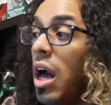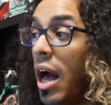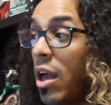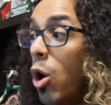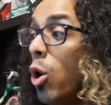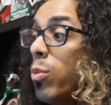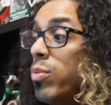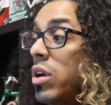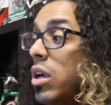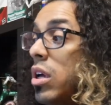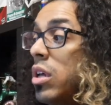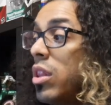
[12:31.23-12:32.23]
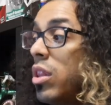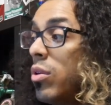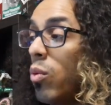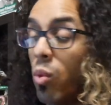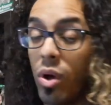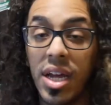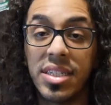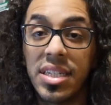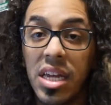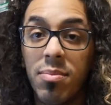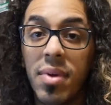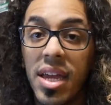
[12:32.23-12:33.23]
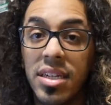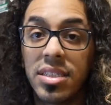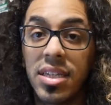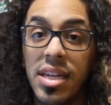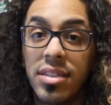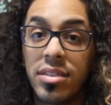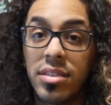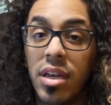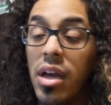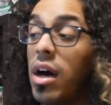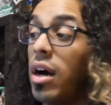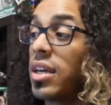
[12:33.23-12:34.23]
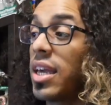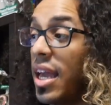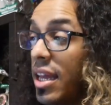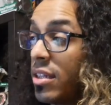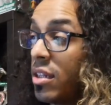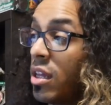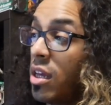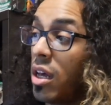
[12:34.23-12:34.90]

I hope what I said makes sense. Again,